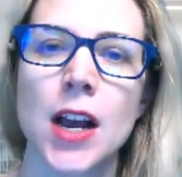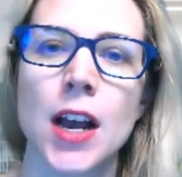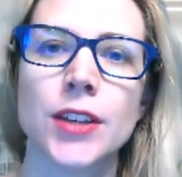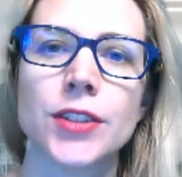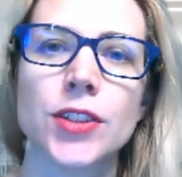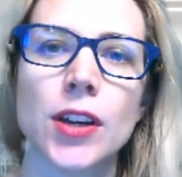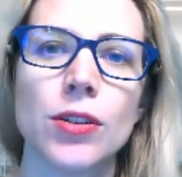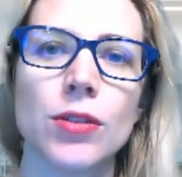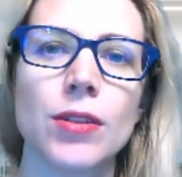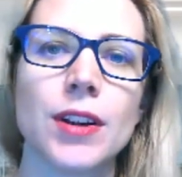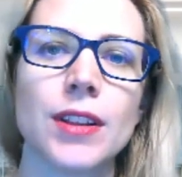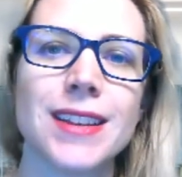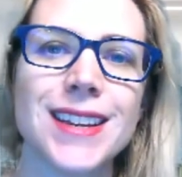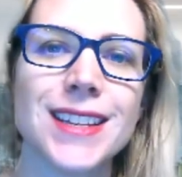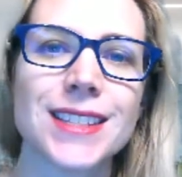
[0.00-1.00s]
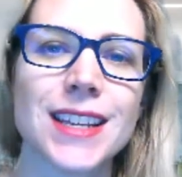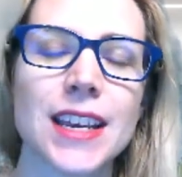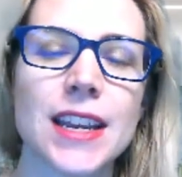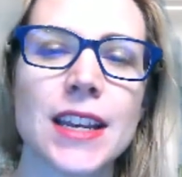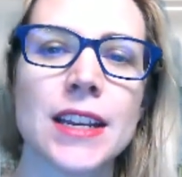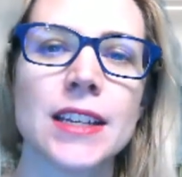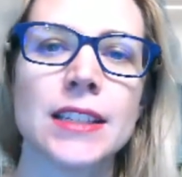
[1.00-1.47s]
So this
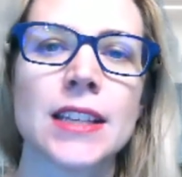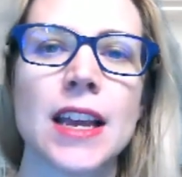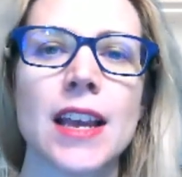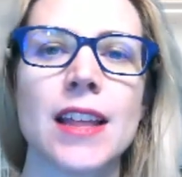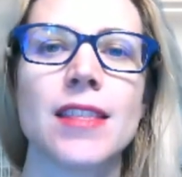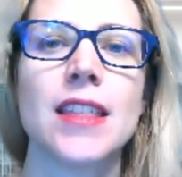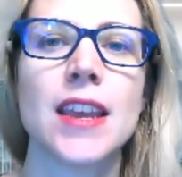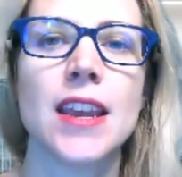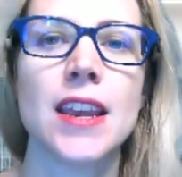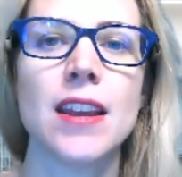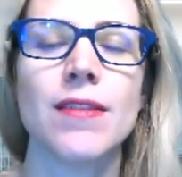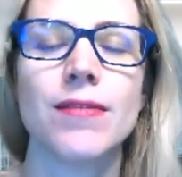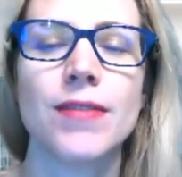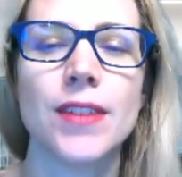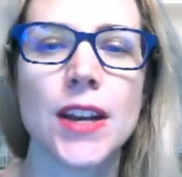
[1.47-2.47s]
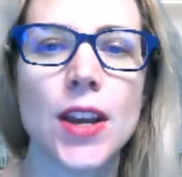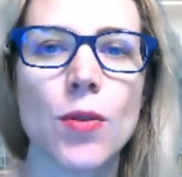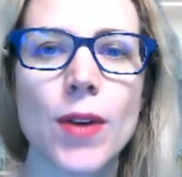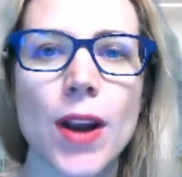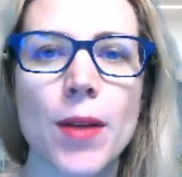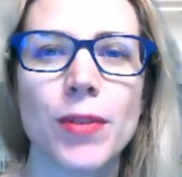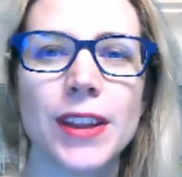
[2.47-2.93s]
is the video
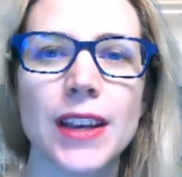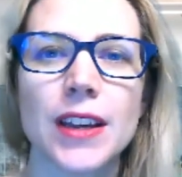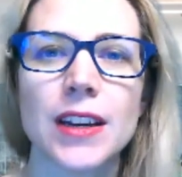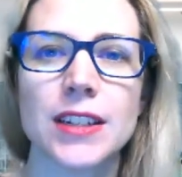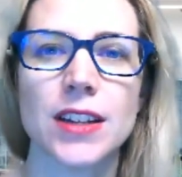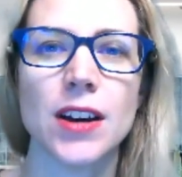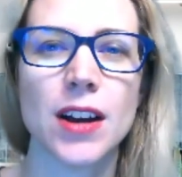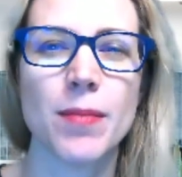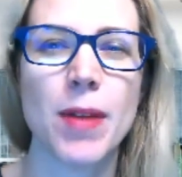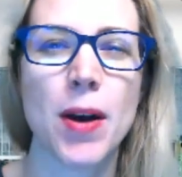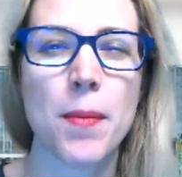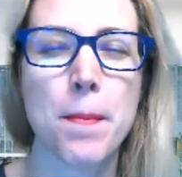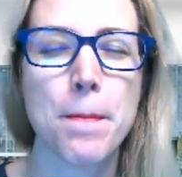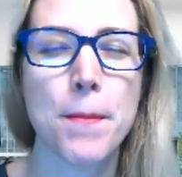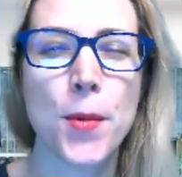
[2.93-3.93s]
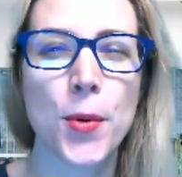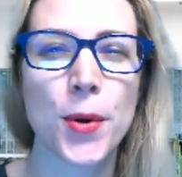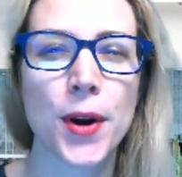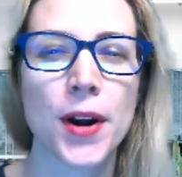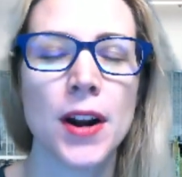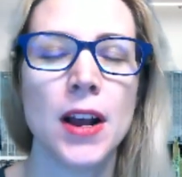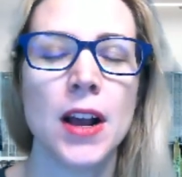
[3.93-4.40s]
where I'm really going to talk about
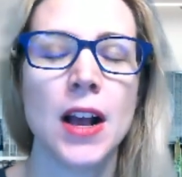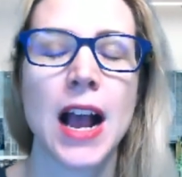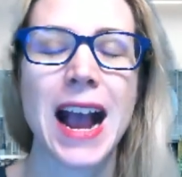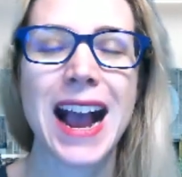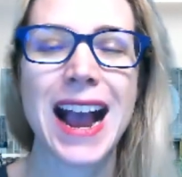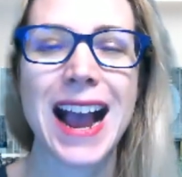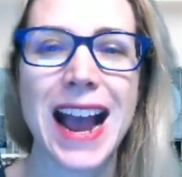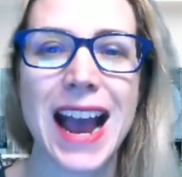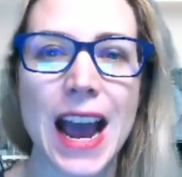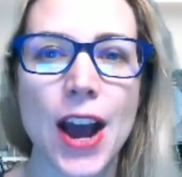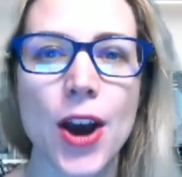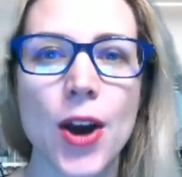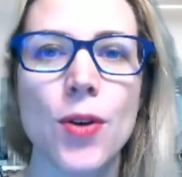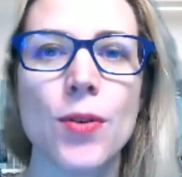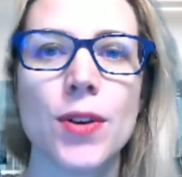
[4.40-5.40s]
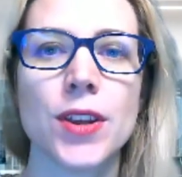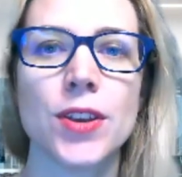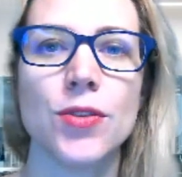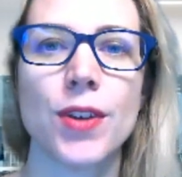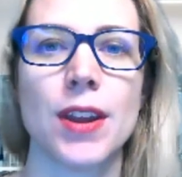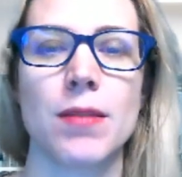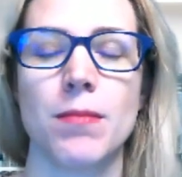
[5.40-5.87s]
more how
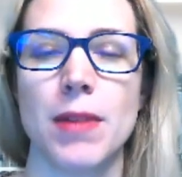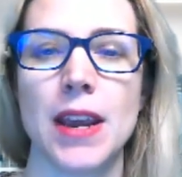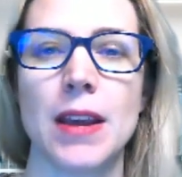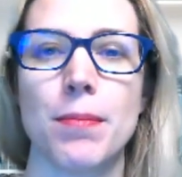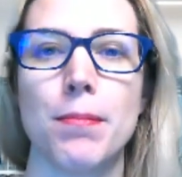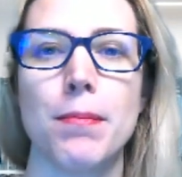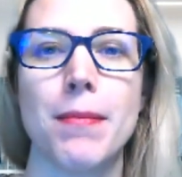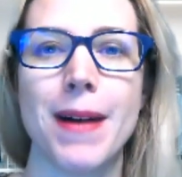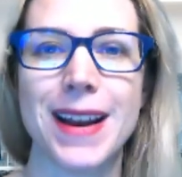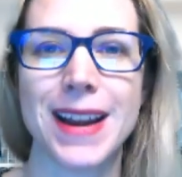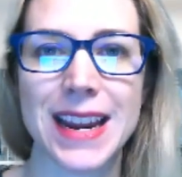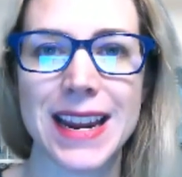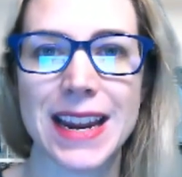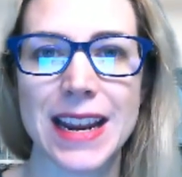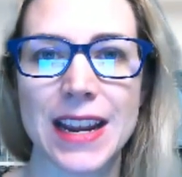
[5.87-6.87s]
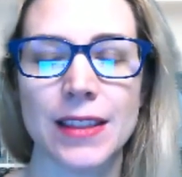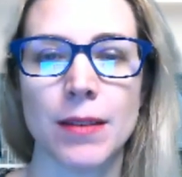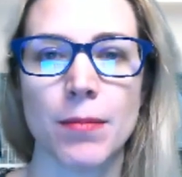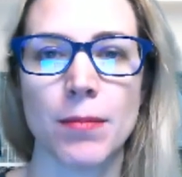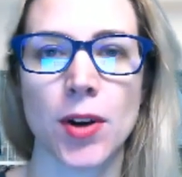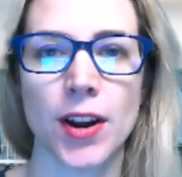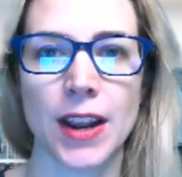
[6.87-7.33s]
you can make money in the
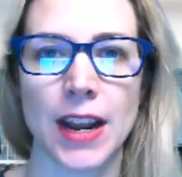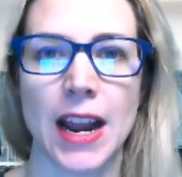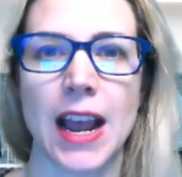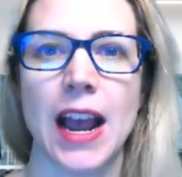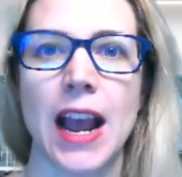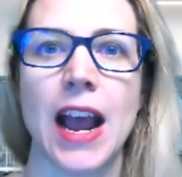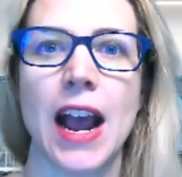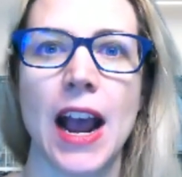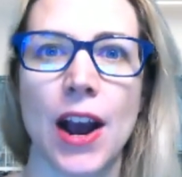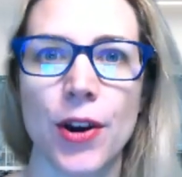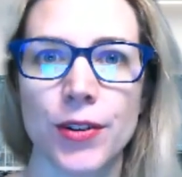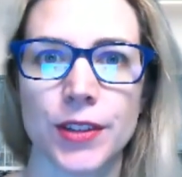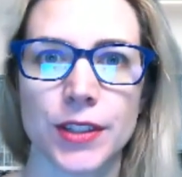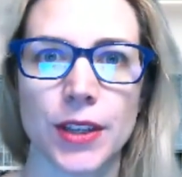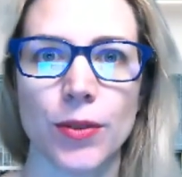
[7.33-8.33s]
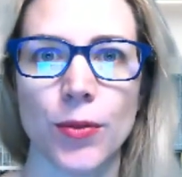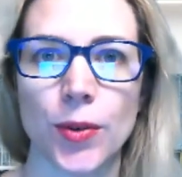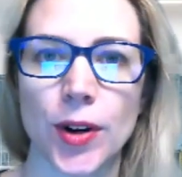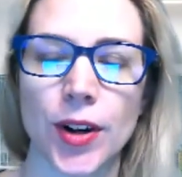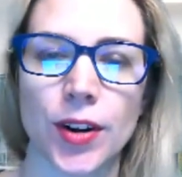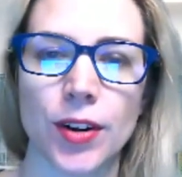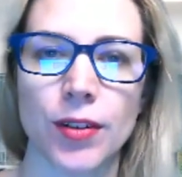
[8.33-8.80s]
market. How does it
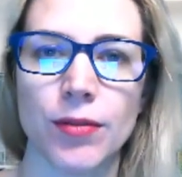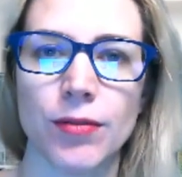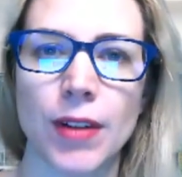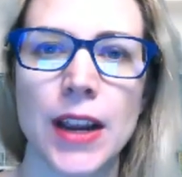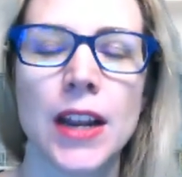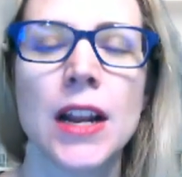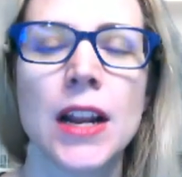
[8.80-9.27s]
work, right?